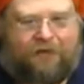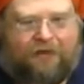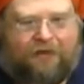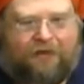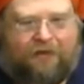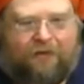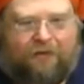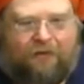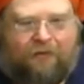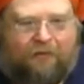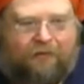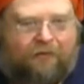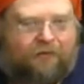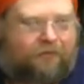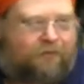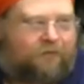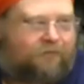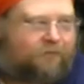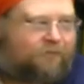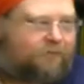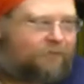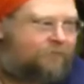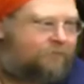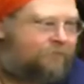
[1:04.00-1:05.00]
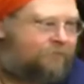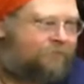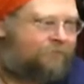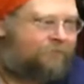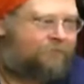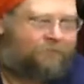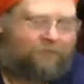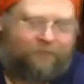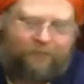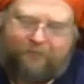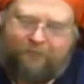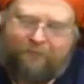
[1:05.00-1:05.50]
they are
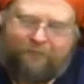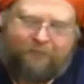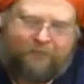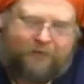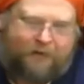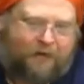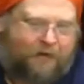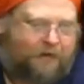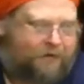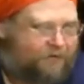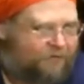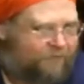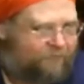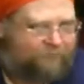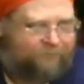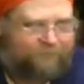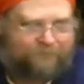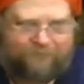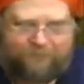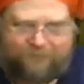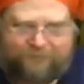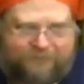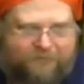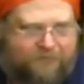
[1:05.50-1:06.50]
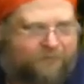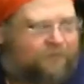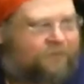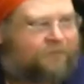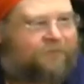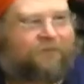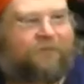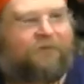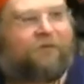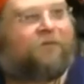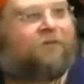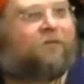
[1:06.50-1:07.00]
not even
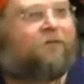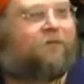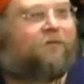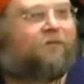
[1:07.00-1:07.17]
similar.